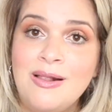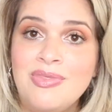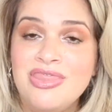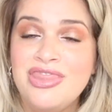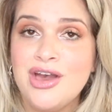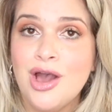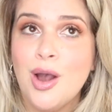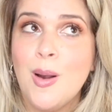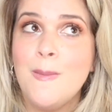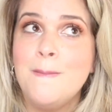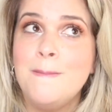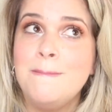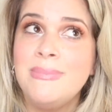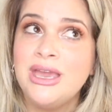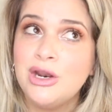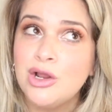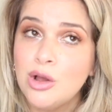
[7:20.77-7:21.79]
The
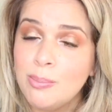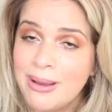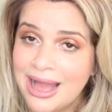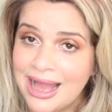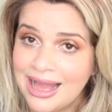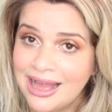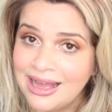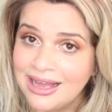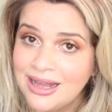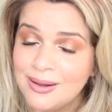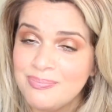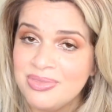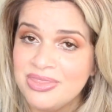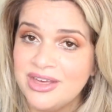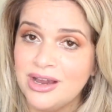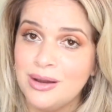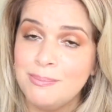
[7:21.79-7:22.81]
middle bag,
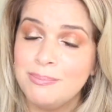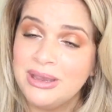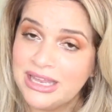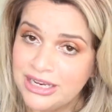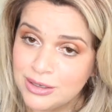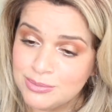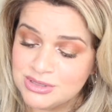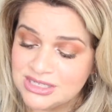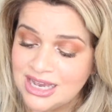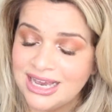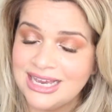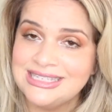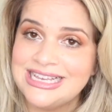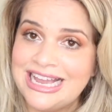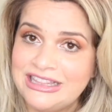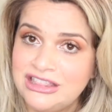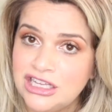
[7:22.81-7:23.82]
the medium size
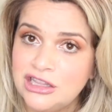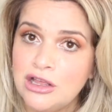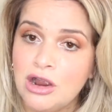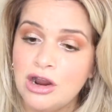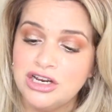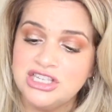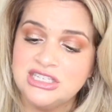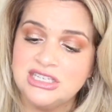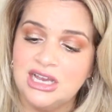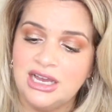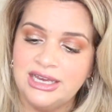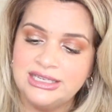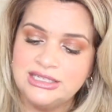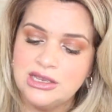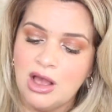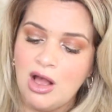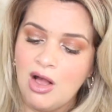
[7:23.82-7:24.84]
and the large
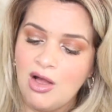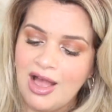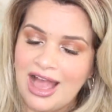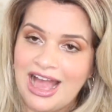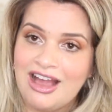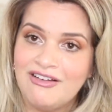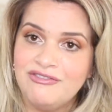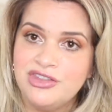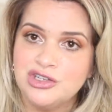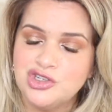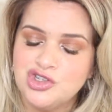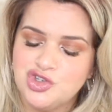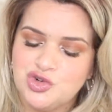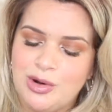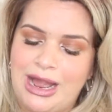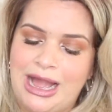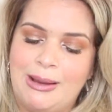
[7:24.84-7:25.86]
size all have the
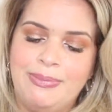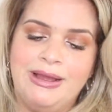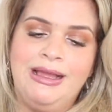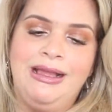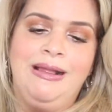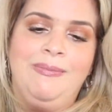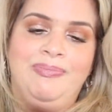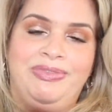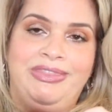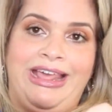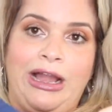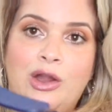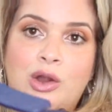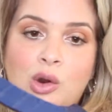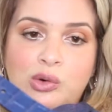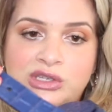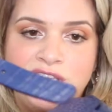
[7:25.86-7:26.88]
strap
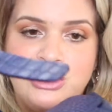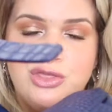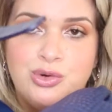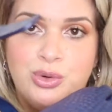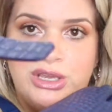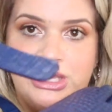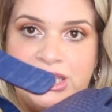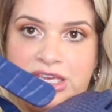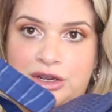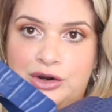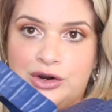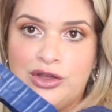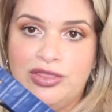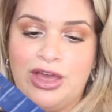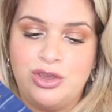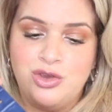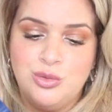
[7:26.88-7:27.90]
that goes in through
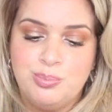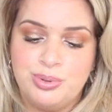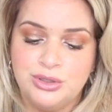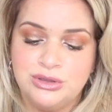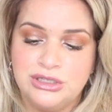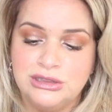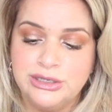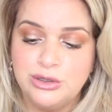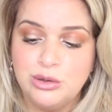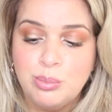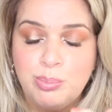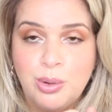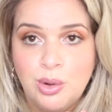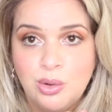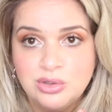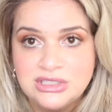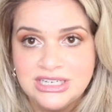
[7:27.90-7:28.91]
here that you put the little
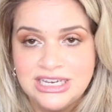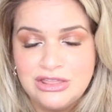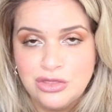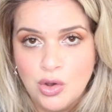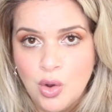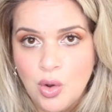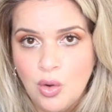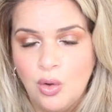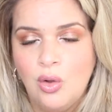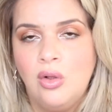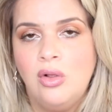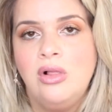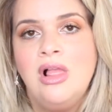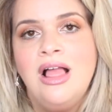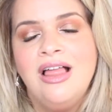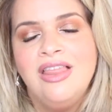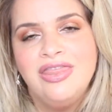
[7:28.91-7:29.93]
bolt in the
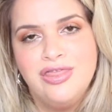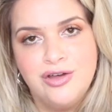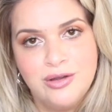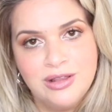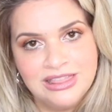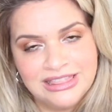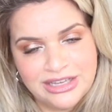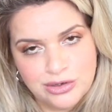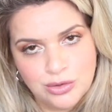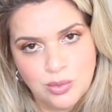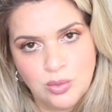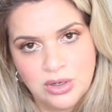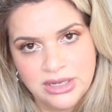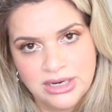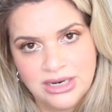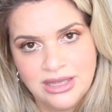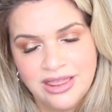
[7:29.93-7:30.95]
hole. The little
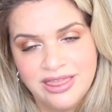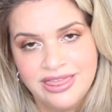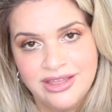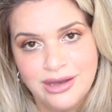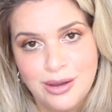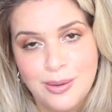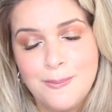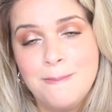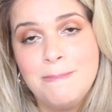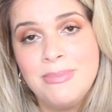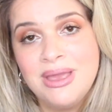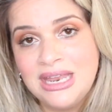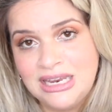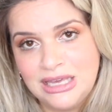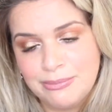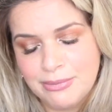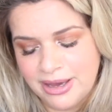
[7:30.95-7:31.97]
one, the
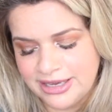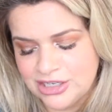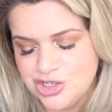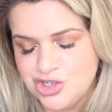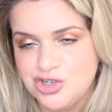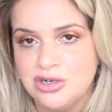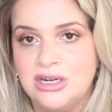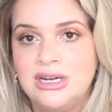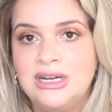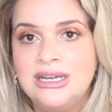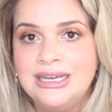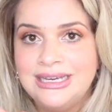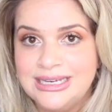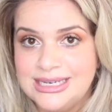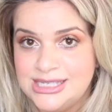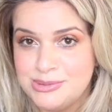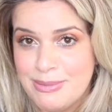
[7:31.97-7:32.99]
mini Maestra,
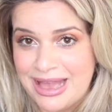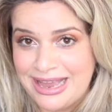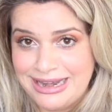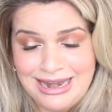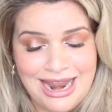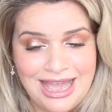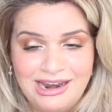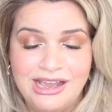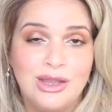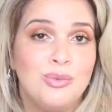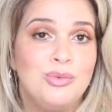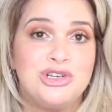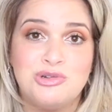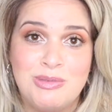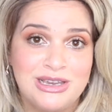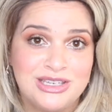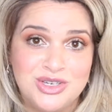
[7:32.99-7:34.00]
is magnetic,
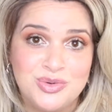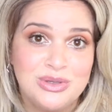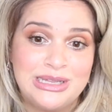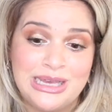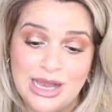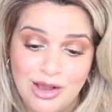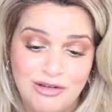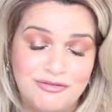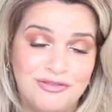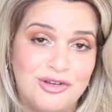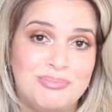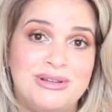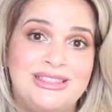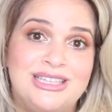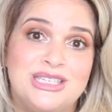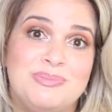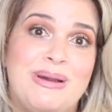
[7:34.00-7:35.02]
which makes it really helpful.
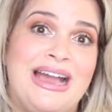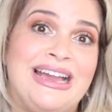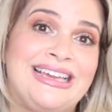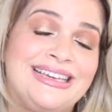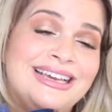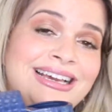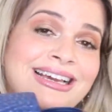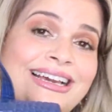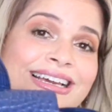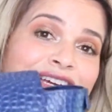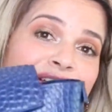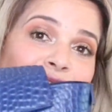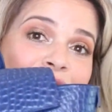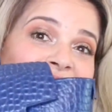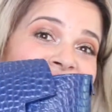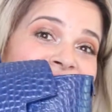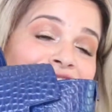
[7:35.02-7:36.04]
But this bag, you know,
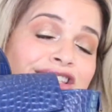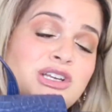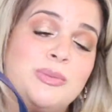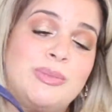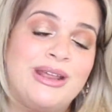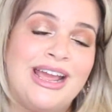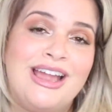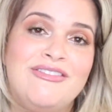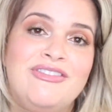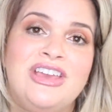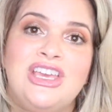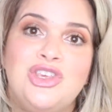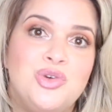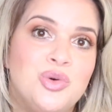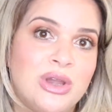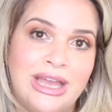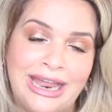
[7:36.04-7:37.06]
it gets a little bit heavy.
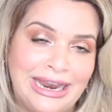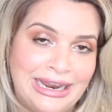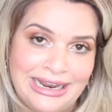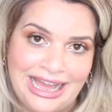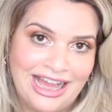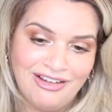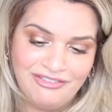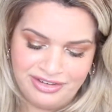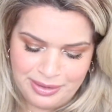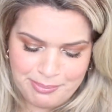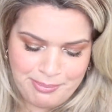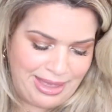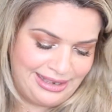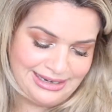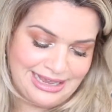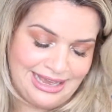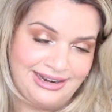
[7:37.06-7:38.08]
You can't have it
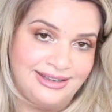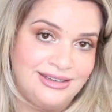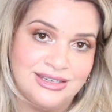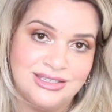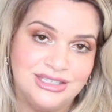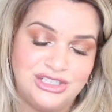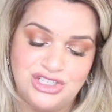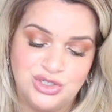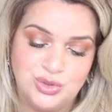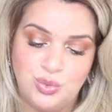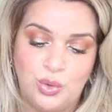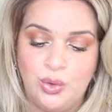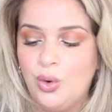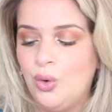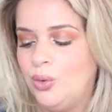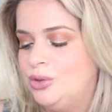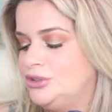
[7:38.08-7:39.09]
magnetic because it just won't
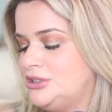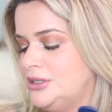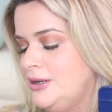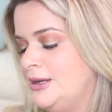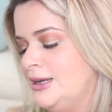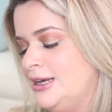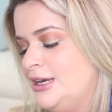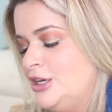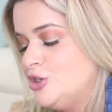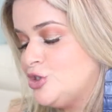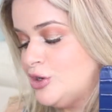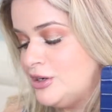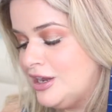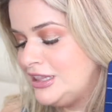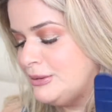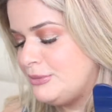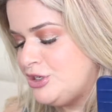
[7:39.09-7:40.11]
hold. So
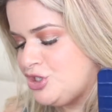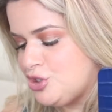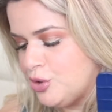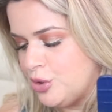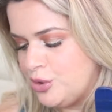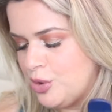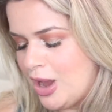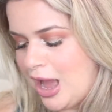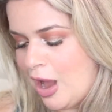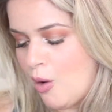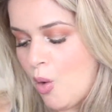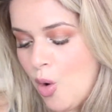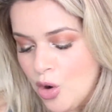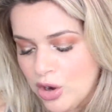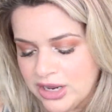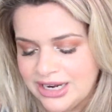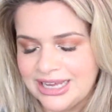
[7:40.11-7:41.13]
now let me show you how
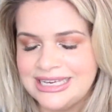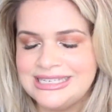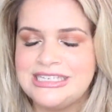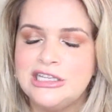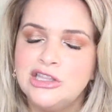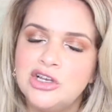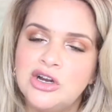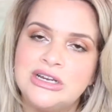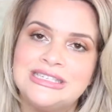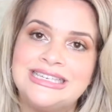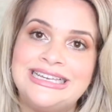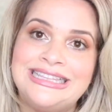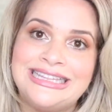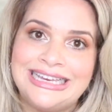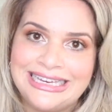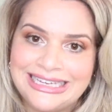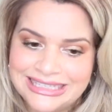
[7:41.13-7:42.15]
organized it looks in
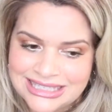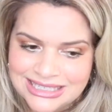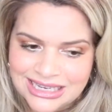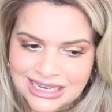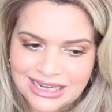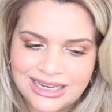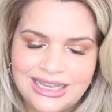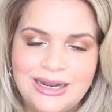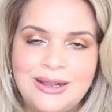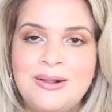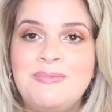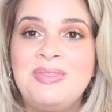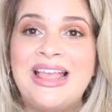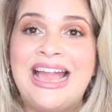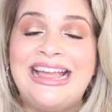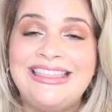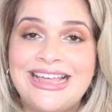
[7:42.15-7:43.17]
the inside.
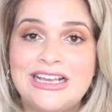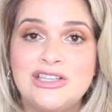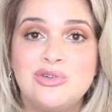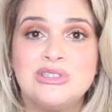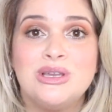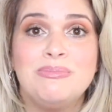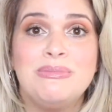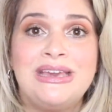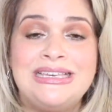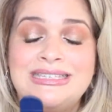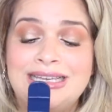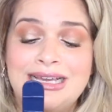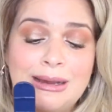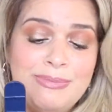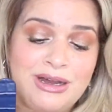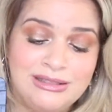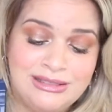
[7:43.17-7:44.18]
And that's what's amazing
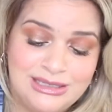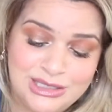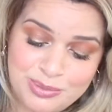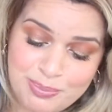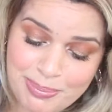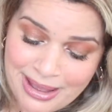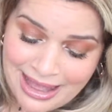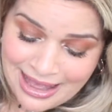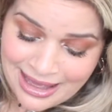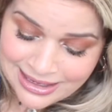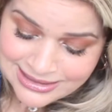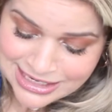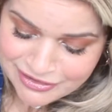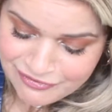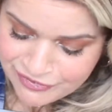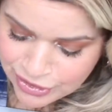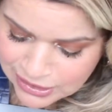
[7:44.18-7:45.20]
about these bags.
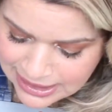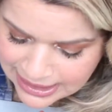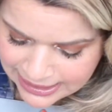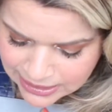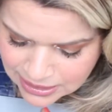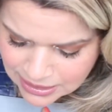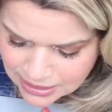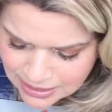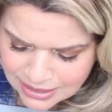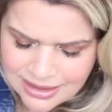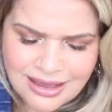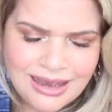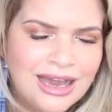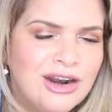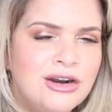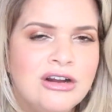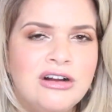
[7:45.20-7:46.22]
I feel like,
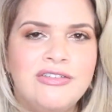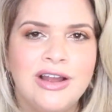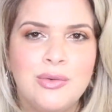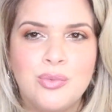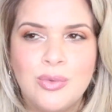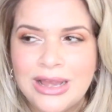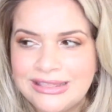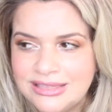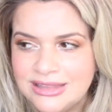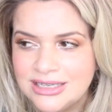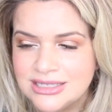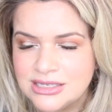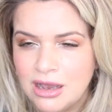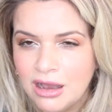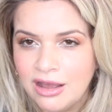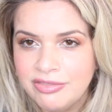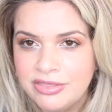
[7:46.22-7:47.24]
I don't know if I read
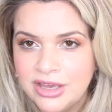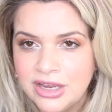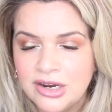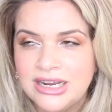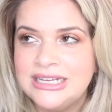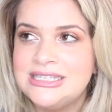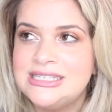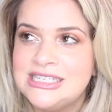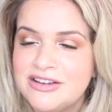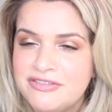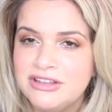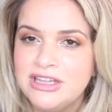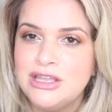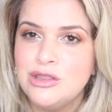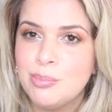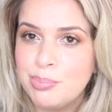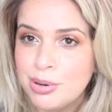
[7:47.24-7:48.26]
this on there. It's
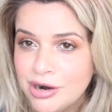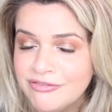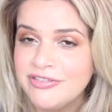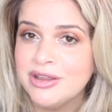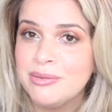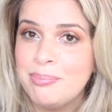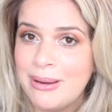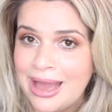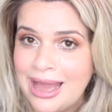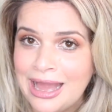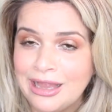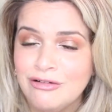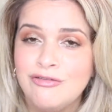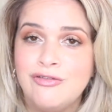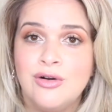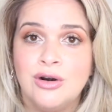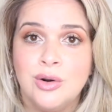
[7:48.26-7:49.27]
definitely the perfect bag
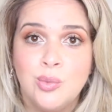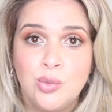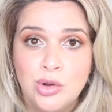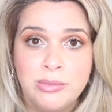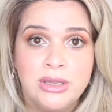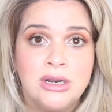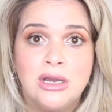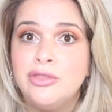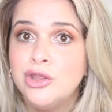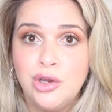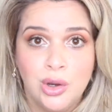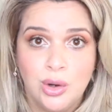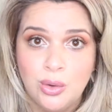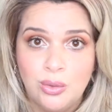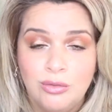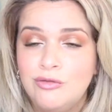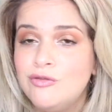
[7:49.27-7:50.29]
for a woman on the
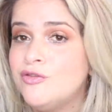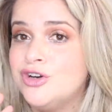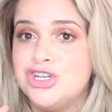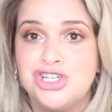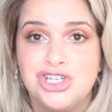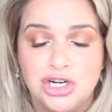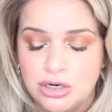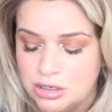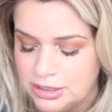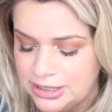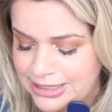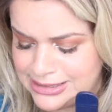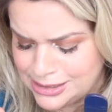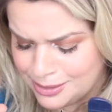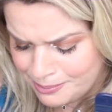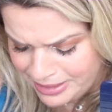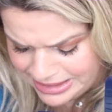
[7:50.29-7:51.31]
go, for sure.
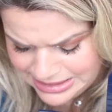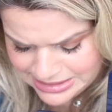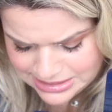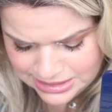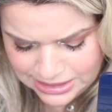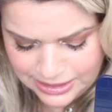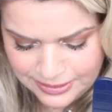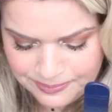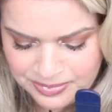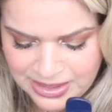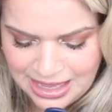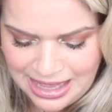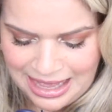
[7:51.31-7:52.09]
It's amazing.